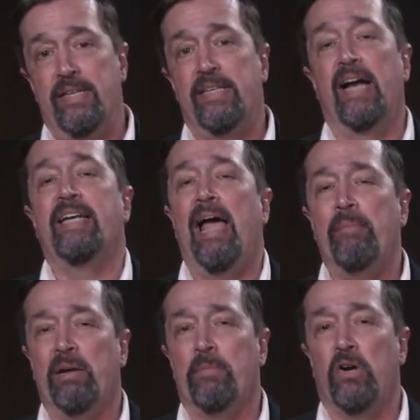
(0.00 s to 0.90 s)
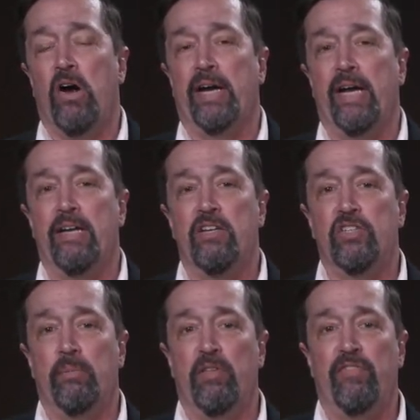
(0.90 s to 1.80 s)
Dynamic
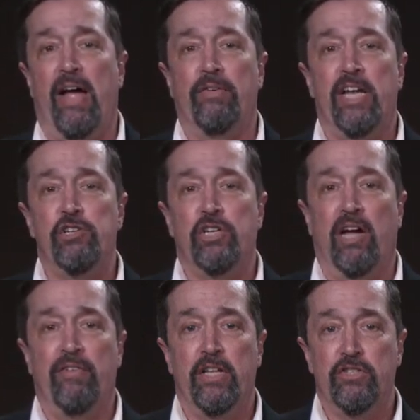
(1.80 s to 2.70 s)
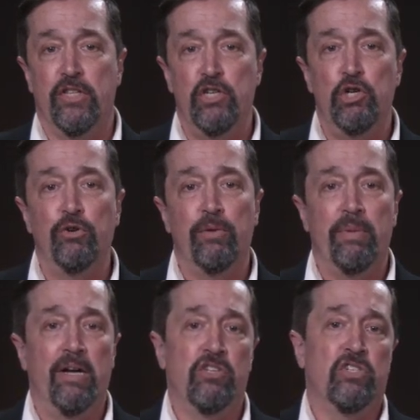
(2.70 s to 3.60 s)
monarchianism, the foundation of it is the
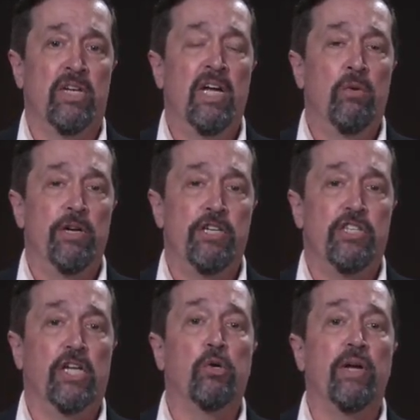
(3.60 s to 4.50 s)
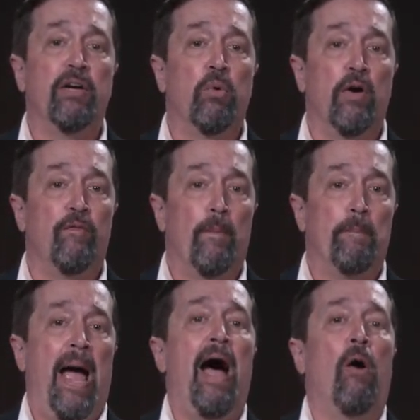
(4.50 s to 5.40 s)
dunamis, which is the Greek word for
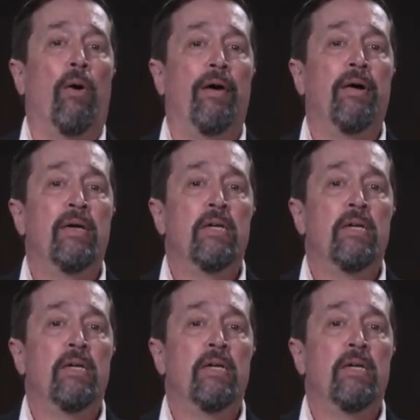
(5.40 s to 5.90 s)
power.